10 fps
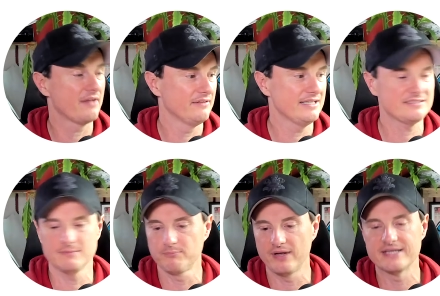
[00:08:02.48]
Unless
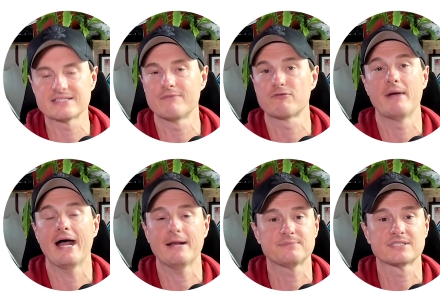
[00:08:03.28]
some players come from
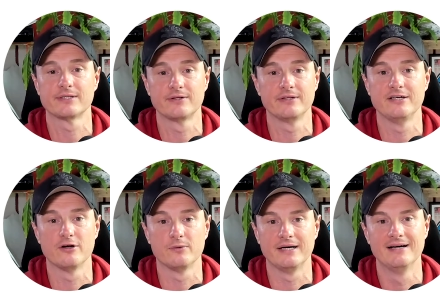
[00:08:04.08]
absolutely
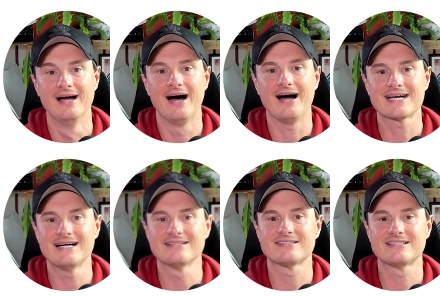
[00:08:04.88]
nowhere, I
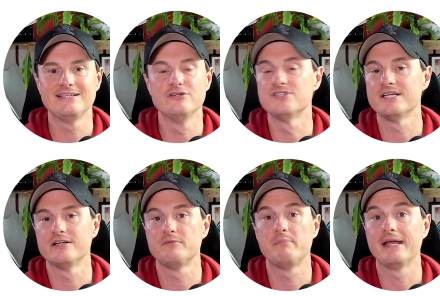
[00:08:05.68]
can't see New
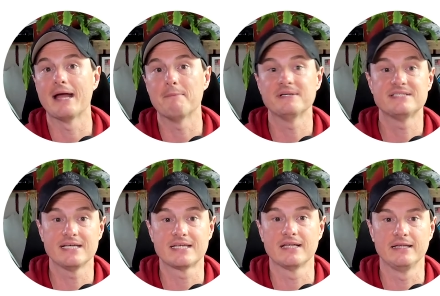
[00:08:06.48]
Zealand being
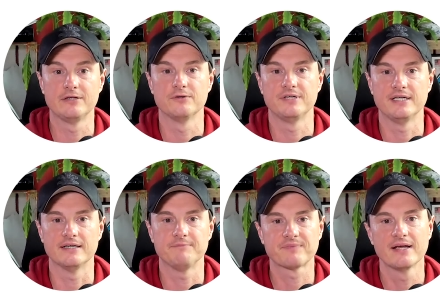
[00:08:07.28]
particularly good here.
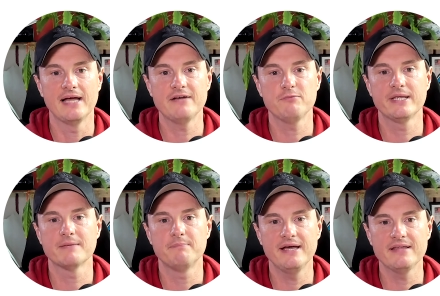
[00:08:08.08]
And if we
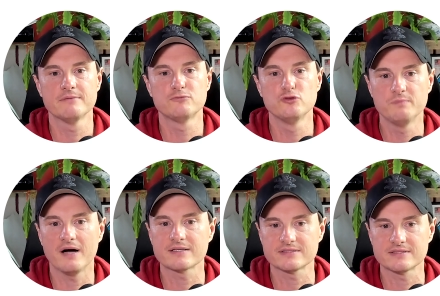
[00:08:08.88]
compare them to
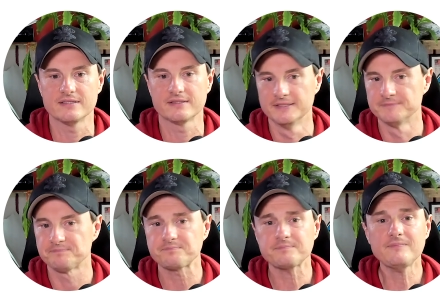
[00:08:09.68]
Pakistan,
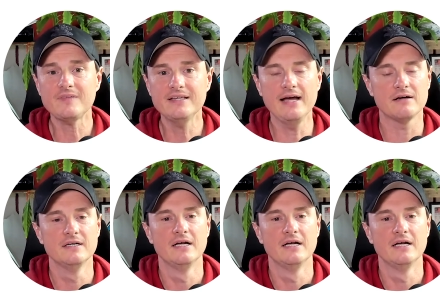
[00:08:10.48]
now,